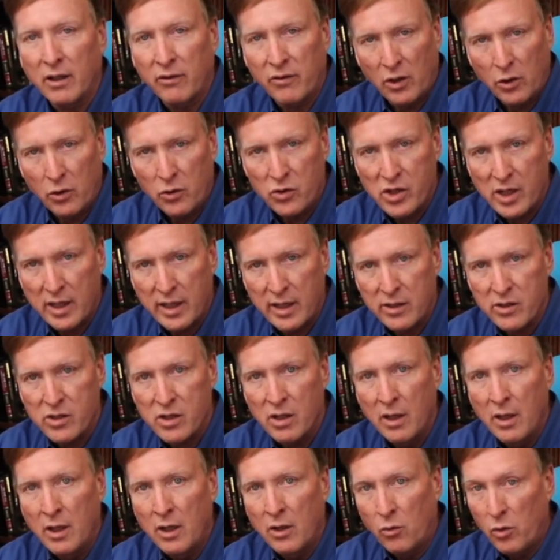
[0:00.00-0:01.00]
hose
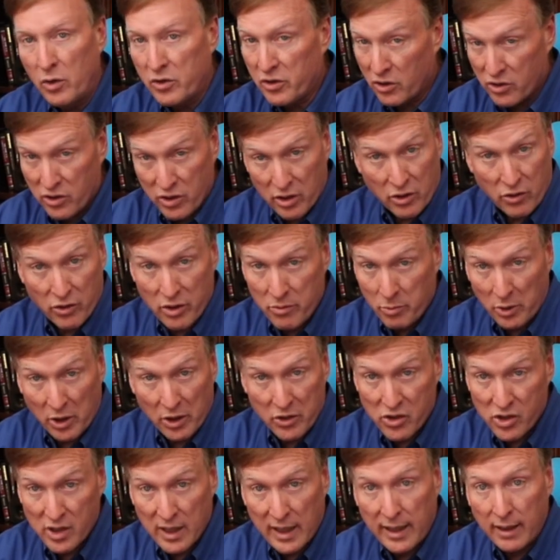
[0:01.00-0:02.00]
ends, which is the
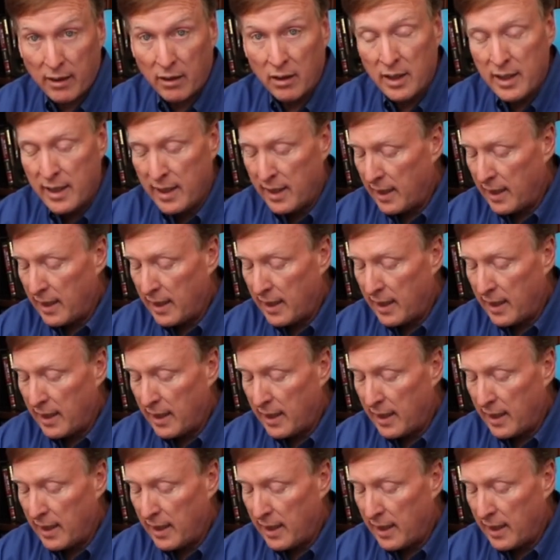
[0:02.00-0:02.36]
crimp-on style.